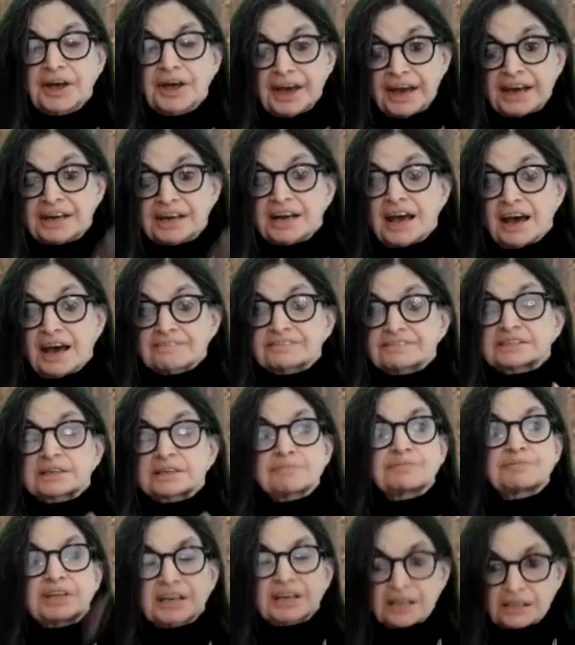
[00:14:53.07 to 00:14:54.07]
and have
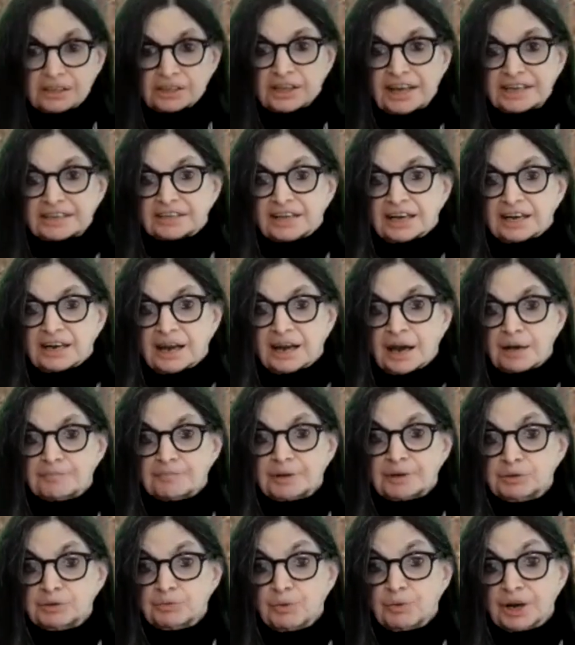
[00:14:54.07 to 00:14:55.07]
something like that
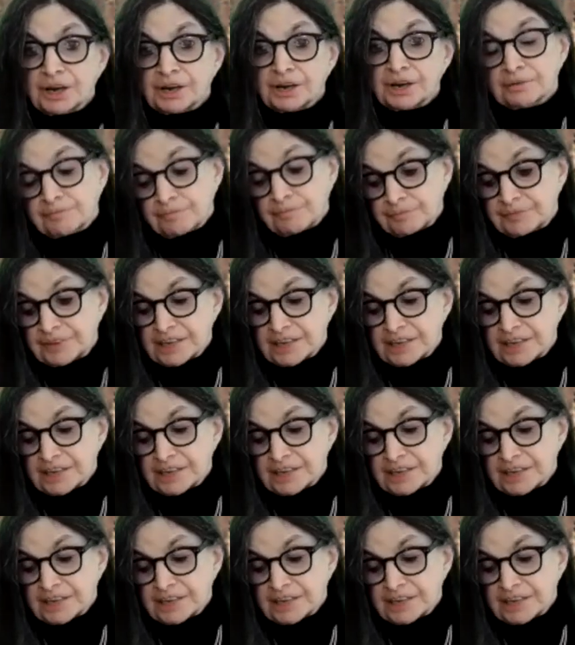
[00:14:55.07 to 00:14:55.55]
happen, where,